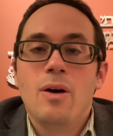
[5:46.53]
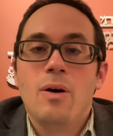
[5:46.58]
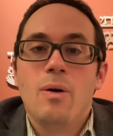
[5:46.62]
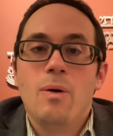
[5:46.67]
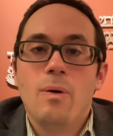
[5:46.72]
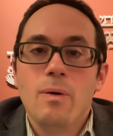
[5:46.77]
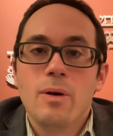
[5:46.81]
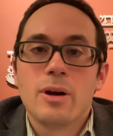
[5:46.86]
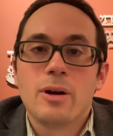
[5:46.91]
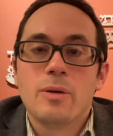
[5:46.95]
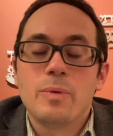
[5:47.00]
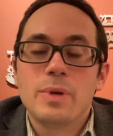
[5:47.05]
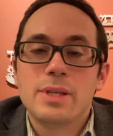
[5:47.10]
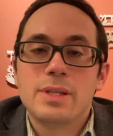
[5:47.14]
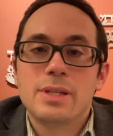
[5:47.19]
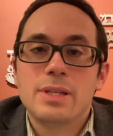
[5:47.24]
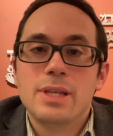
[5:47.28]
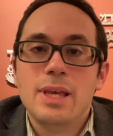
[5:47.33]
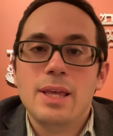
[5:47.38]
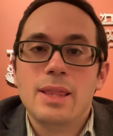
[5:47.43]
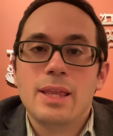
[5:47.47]
Or we
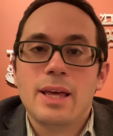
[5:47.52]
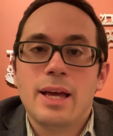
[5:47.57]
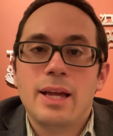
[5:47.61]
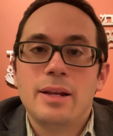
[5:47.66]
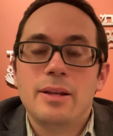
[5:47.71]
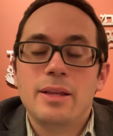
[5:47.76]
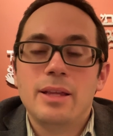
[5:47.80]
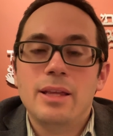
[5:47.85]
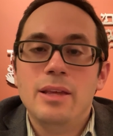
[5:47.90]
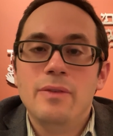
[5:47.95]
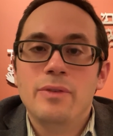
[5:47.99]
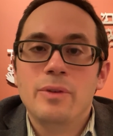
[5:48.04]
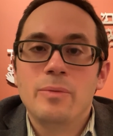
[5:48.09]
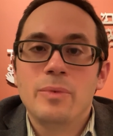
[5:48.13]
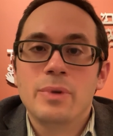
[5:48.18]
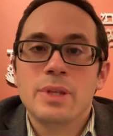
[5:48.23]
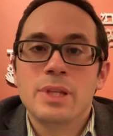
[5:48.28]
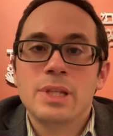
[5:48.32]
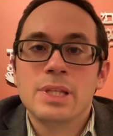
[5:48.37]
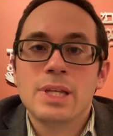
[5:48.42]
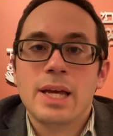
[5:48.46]
see that even
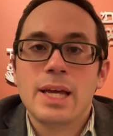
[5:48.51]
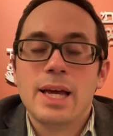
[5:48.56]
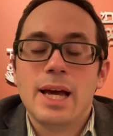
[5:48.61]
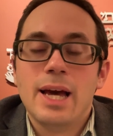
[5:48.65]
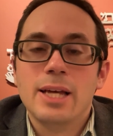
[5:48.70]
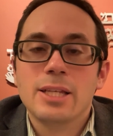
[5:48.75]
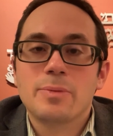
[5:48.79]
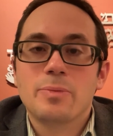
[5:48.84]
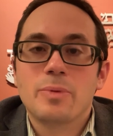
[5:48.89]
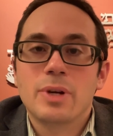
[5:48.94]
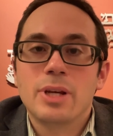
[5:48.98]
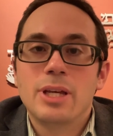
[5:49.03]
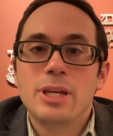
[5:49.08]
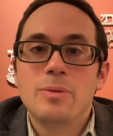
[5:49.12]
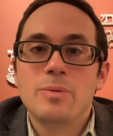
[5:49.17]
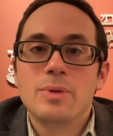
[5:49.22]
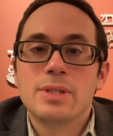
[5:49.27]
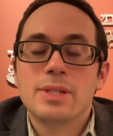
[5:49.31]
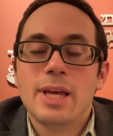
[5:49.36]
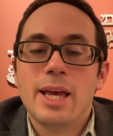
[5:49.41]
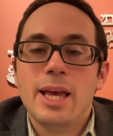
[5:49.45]
within diaspora he
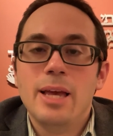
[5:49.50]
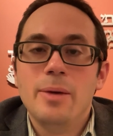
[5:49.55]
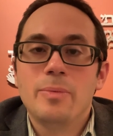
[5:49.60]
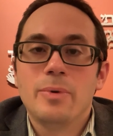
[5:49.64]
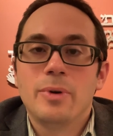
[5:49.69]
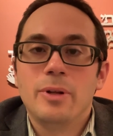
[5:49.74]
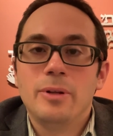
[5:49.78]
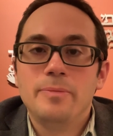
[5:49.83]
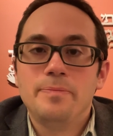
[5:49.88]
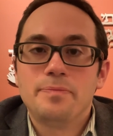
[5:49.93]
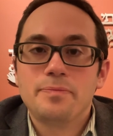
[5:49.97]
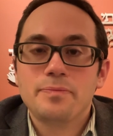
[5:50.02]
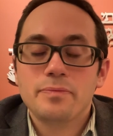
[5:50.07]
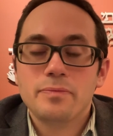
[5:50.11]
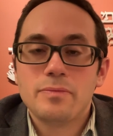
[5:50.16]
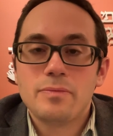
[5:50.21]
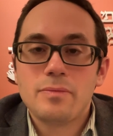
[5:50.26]
was able